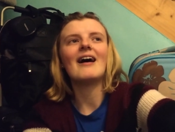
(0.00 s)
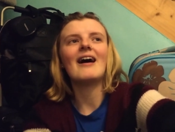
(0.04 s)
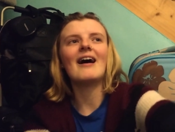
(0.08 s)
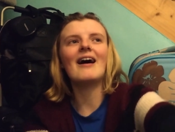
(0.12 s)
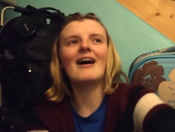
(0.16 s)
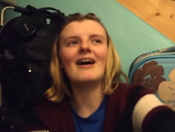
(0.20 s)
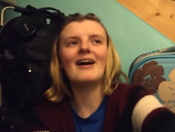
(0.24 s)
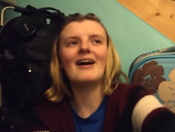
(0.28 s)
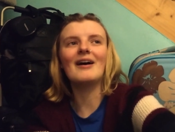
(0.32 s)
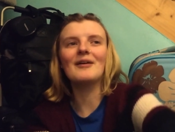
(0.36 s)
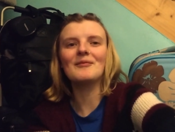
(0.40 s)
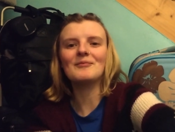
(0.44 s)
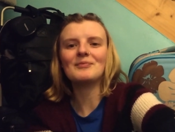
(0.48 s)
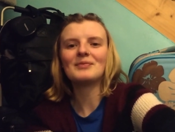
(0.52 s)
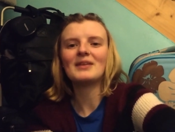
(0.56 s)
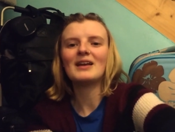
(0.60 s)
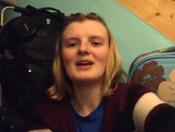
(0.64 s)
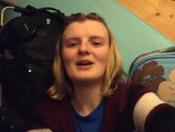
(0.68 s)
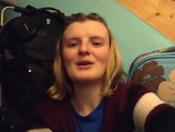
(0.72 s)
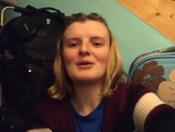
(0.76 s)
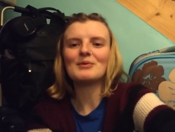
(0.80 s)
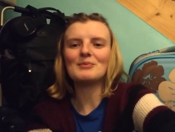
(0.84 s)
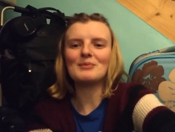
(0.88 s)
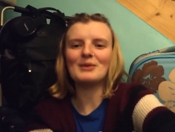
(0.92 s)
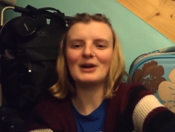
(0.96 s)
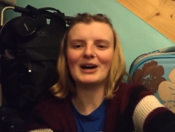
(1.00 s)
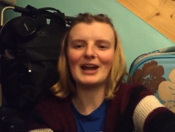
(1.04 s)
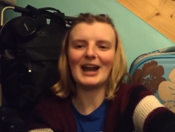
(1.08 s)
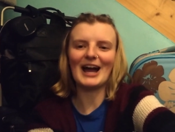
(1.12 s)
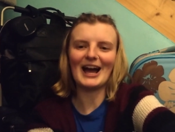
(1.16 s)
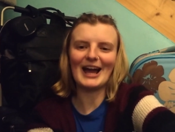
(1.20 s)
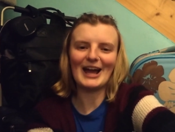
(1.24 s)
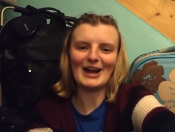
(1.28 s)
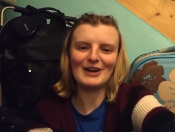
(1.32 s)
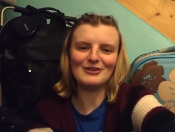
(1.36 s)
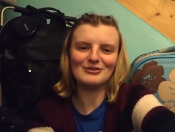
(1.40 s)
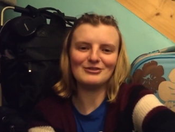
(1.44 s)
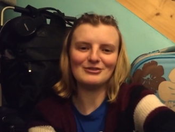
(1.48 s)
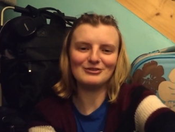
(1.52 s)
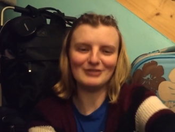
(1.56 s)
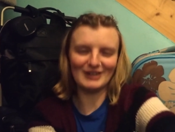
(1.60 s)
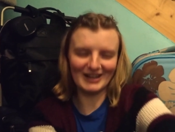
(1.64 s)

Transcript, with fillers: Um, but I have